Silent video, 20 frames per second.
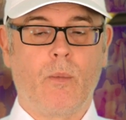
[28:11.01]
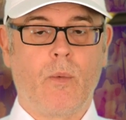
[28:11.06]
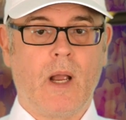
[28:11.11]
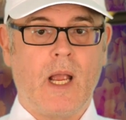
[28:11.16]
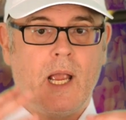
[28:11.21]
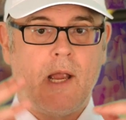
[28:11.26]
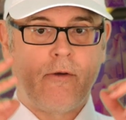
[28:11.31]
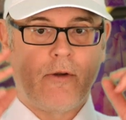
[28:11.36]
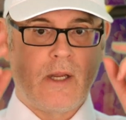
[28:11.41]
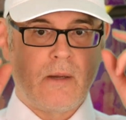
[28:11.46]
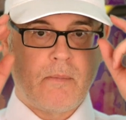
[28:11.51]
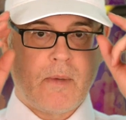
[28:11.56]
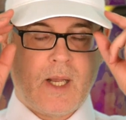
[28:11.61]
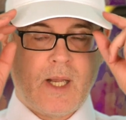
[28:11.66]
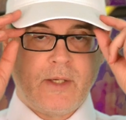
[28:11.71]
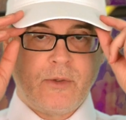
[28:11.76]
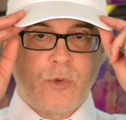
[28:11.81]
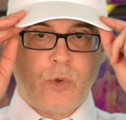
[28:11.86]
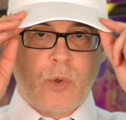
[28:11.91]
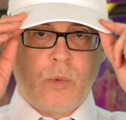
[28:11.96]
wearing
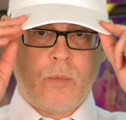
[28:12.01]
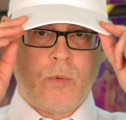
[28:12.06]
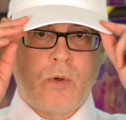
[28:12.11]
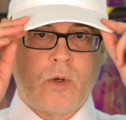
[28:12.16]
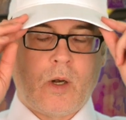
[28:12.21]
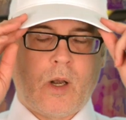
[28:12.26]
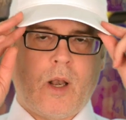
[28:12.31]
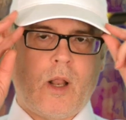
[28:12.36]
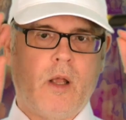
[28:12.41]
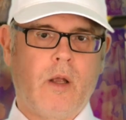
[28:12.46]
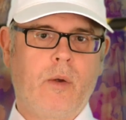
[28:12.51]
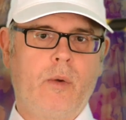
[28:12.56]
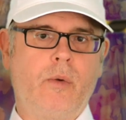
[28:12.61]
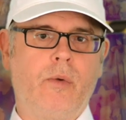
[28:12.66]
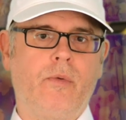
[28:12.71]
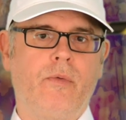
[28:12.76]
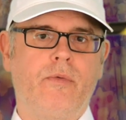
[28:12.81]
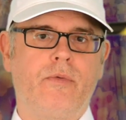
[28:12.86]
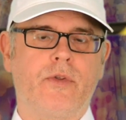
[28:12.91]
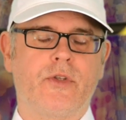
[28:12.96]
my normal
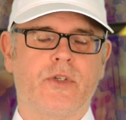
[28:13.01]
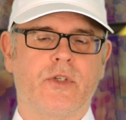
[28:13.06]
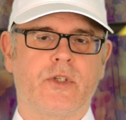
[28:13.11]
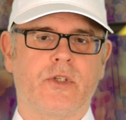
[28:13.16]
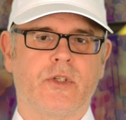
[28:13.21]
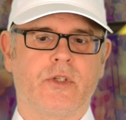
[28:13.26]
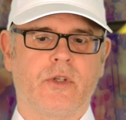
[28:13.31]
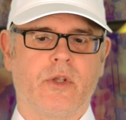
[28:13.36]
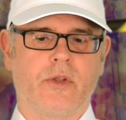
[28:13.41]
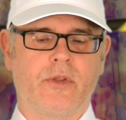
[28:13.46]
clothes